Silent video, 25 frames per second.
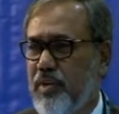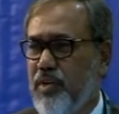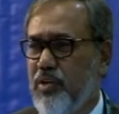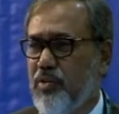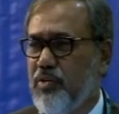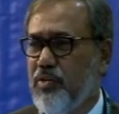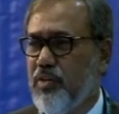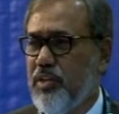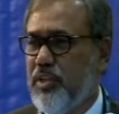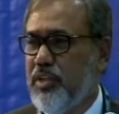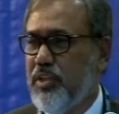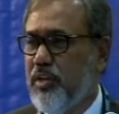
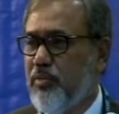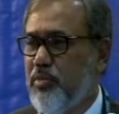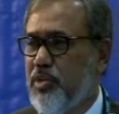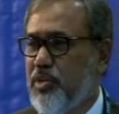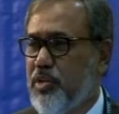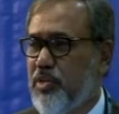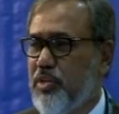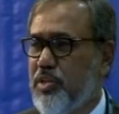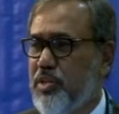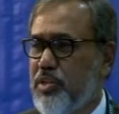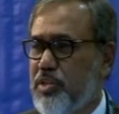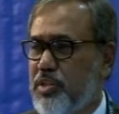So the
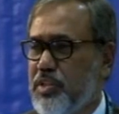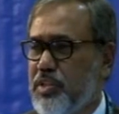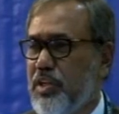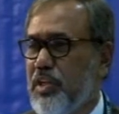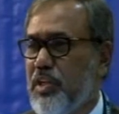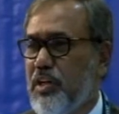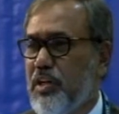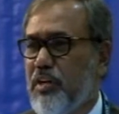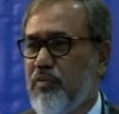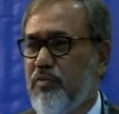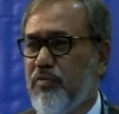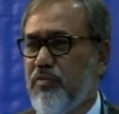intervention
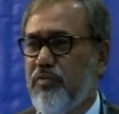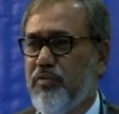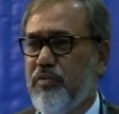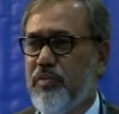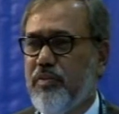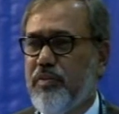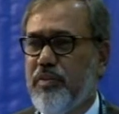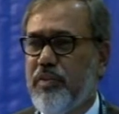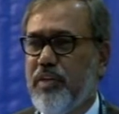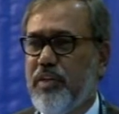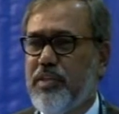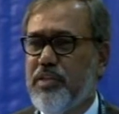
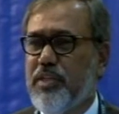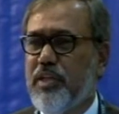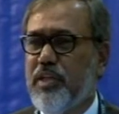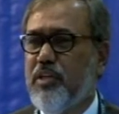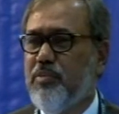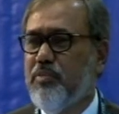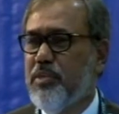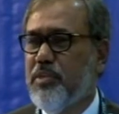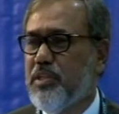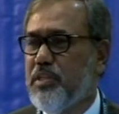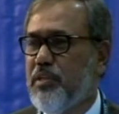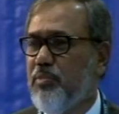itself has
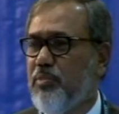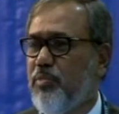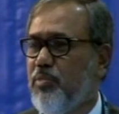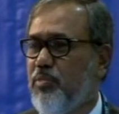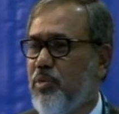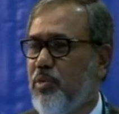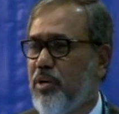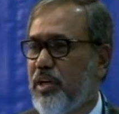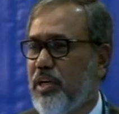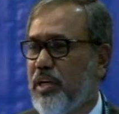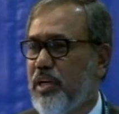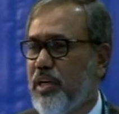enormously
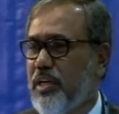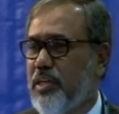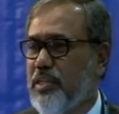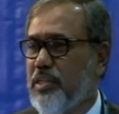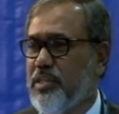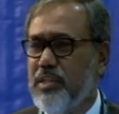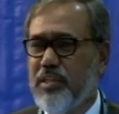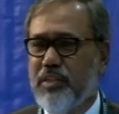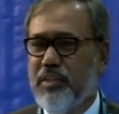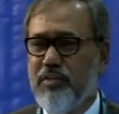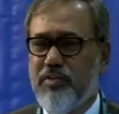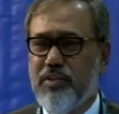
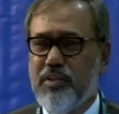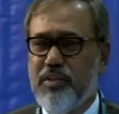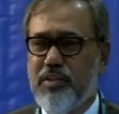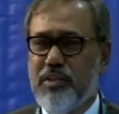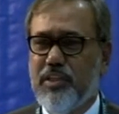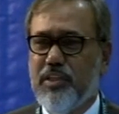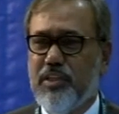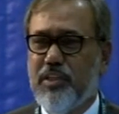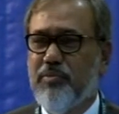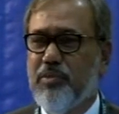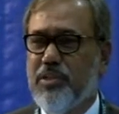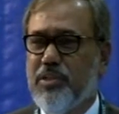popularized
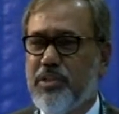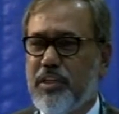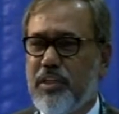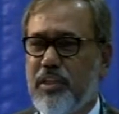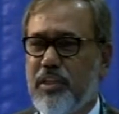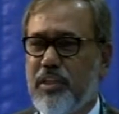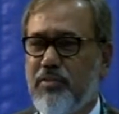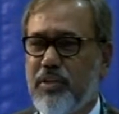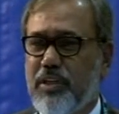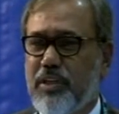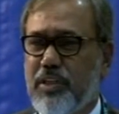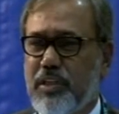facility-based
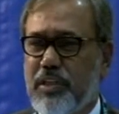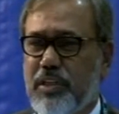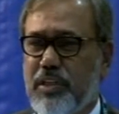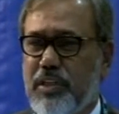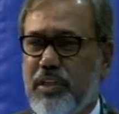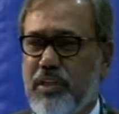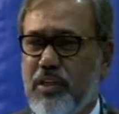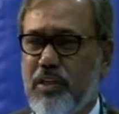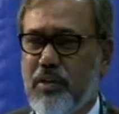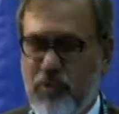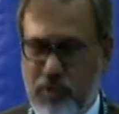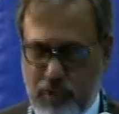delivery
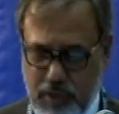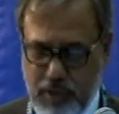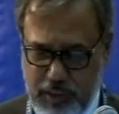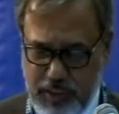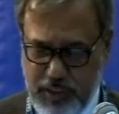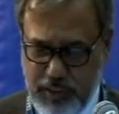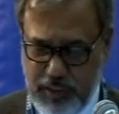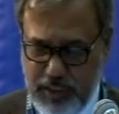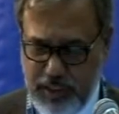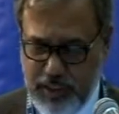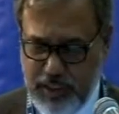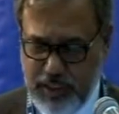when
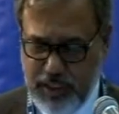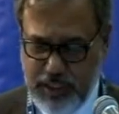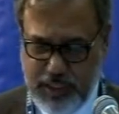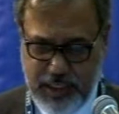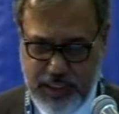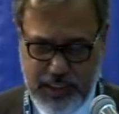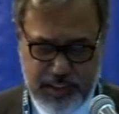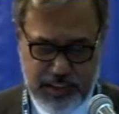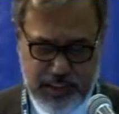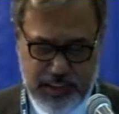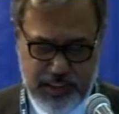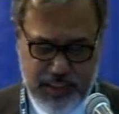the need
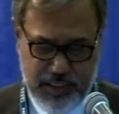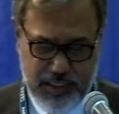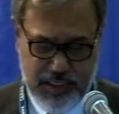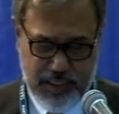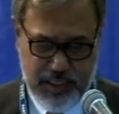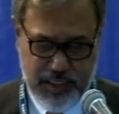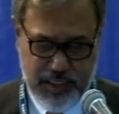arises.